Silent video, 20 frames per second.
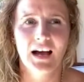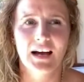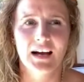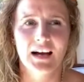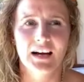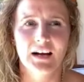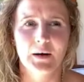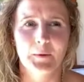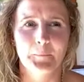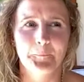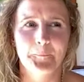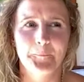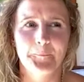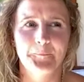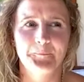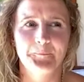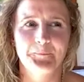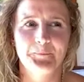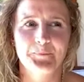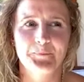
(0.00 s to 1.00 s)
Uh,
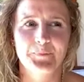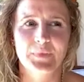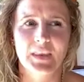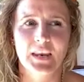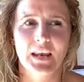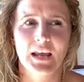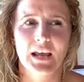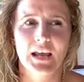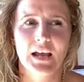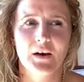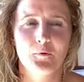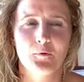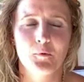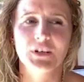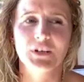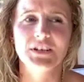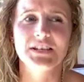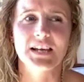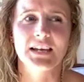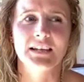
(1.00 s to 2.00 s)

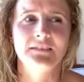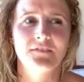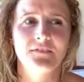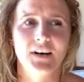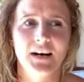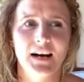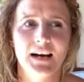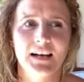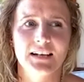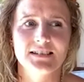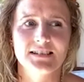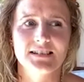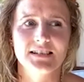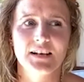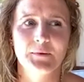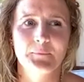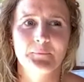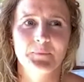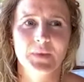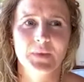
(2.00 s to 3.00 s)
what advice
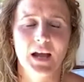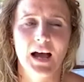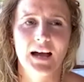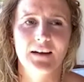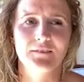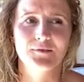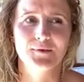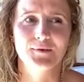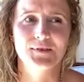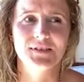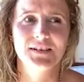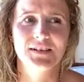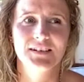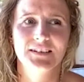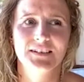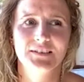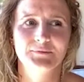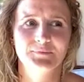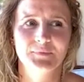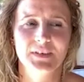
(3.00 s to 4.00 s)
I would
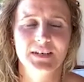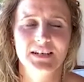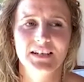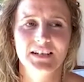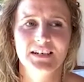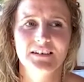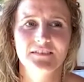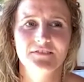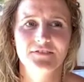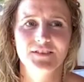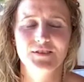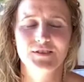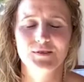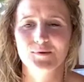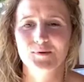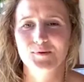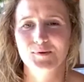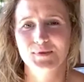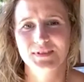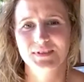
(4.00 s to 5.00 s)
give
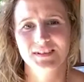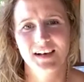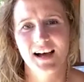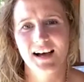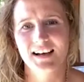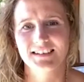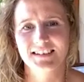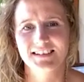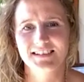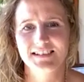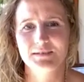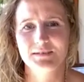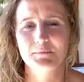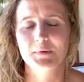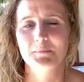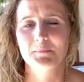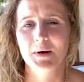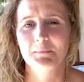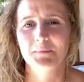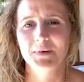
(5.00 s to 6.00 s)
to other CIMA
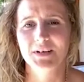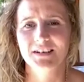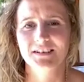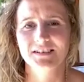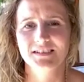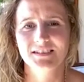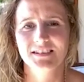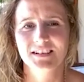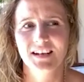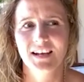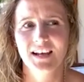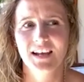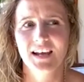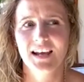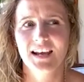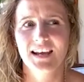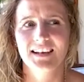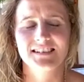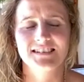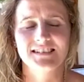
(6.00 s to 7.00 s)
members
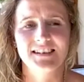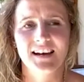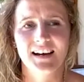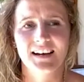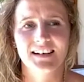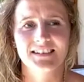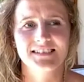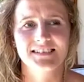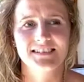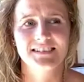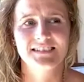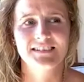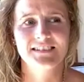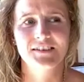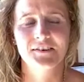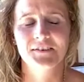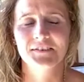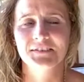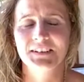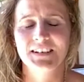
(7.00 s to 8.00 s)
is guys,
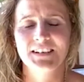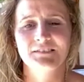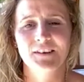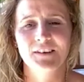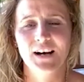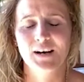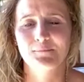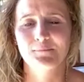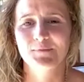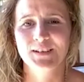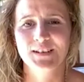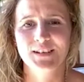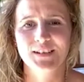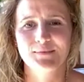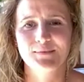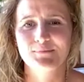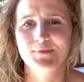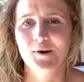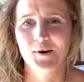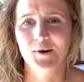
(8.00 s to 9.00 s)
don't give up,
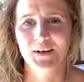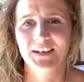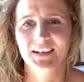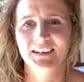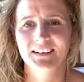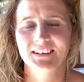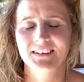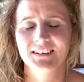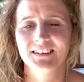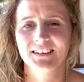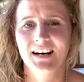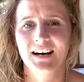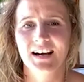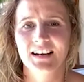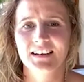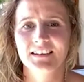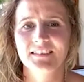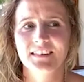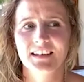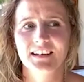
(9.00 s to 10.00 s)
keep going.
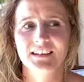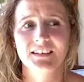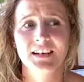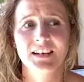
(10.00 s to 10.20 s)
I think